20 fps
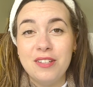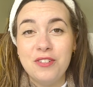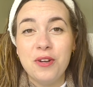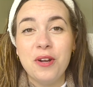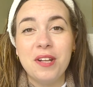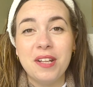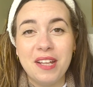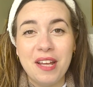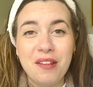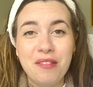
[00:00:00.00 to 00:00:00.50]

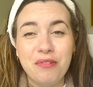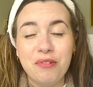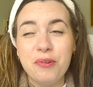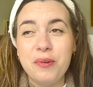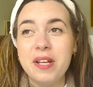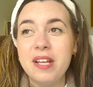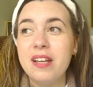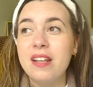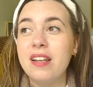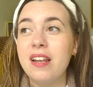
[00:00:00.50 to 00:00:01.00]
trying to get through
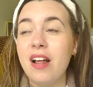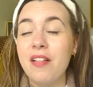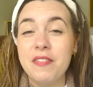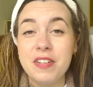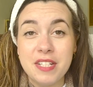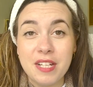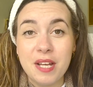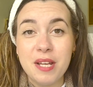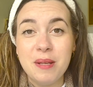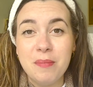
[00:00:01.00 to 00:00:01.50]
it like
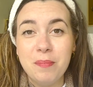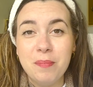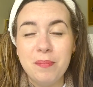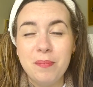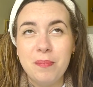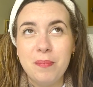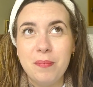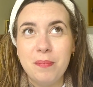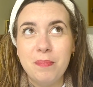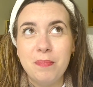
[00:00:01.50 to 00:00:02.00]
the
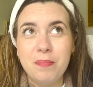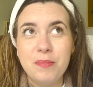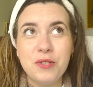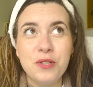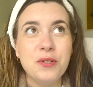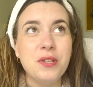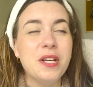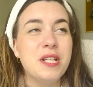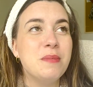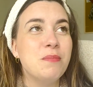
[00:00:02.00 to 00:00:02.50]

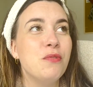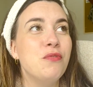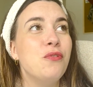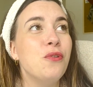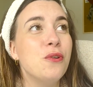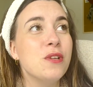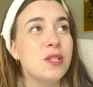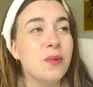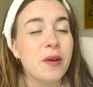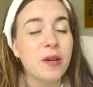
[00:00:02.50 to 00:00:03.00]
2 days
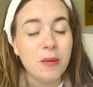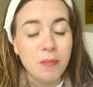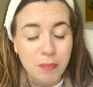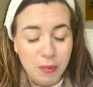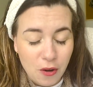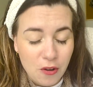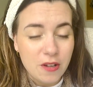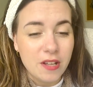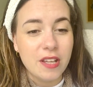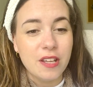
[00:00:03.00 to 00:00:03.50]
before, so I could
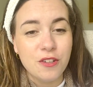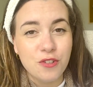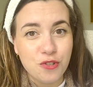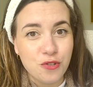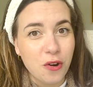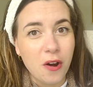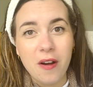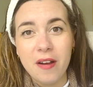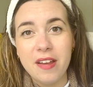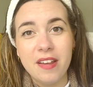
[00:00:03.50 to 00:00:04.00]
block it and
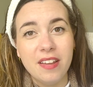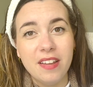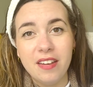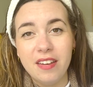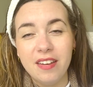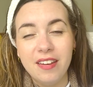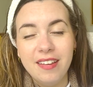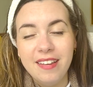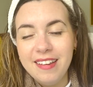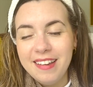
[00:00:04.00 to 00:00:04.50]
dry
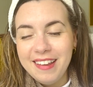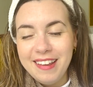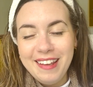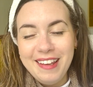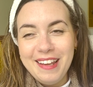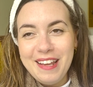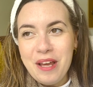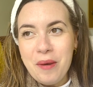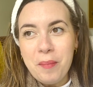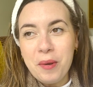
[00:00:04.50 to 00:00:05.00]
it,
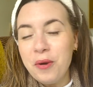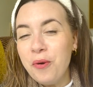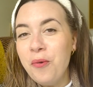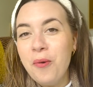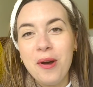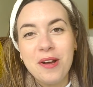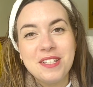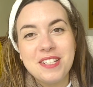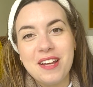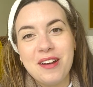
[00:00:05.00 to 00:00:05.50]
but it all
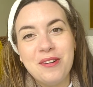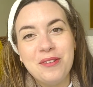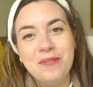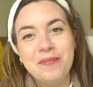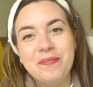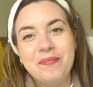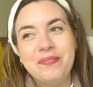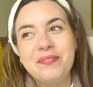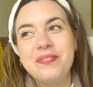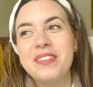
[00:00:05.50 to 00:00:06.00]
worked out.
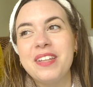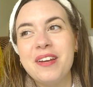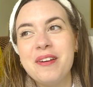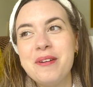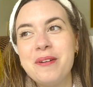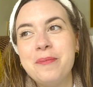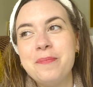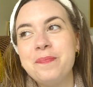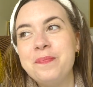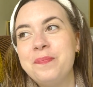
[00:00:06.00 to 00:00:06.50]

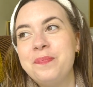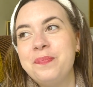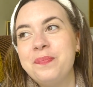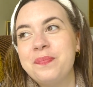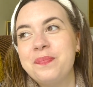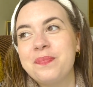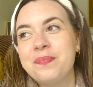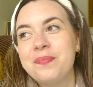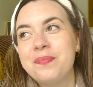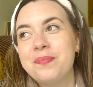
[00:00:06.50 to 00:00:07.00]

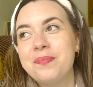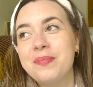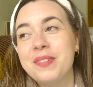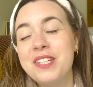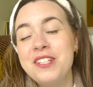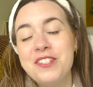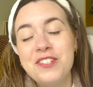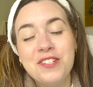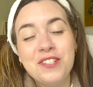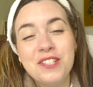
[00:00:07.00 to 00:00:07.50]

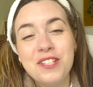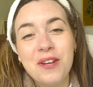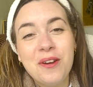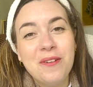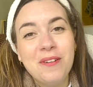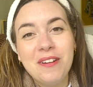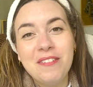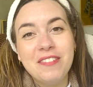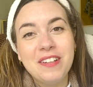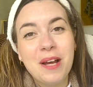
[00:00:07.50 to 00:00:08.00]
It's just so
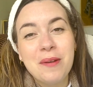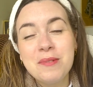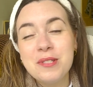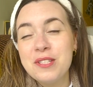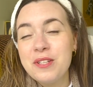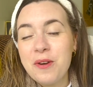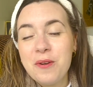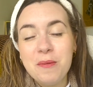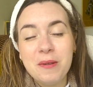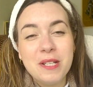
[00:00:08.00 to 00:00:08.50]
lovely. I'm
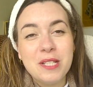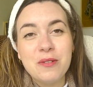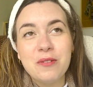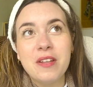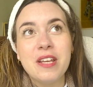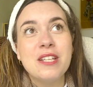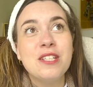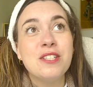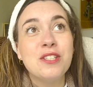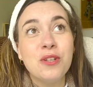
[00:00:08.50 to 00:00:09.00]
so pleased with
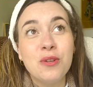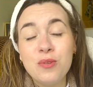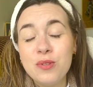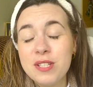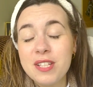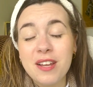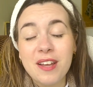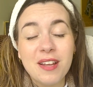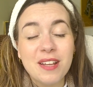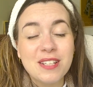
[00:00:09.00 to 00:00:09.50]
it. It suits
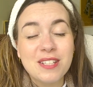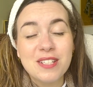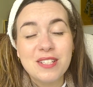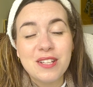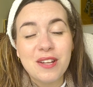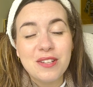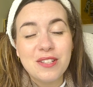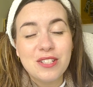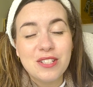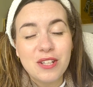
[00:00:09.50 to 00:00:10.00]
her
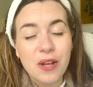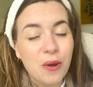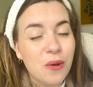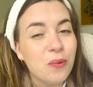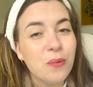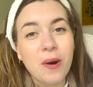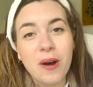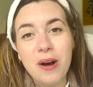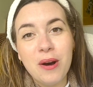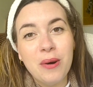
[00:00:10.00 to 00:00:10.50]
so
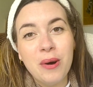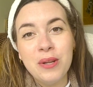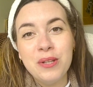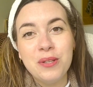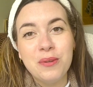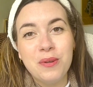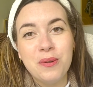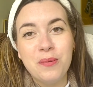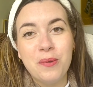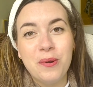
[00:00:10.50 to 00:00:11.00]
well. I
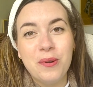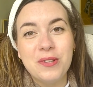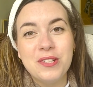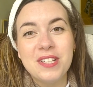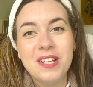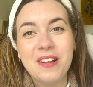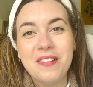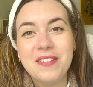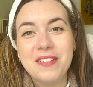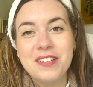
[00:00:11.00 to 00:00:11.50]
knew it would.
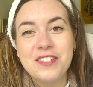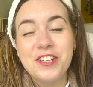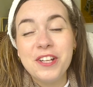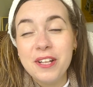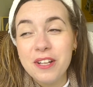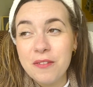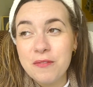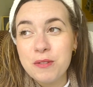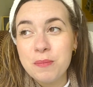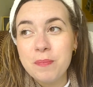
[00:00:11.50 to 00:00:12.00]
Like she
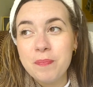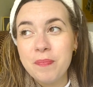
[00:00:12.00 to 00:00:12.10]
wears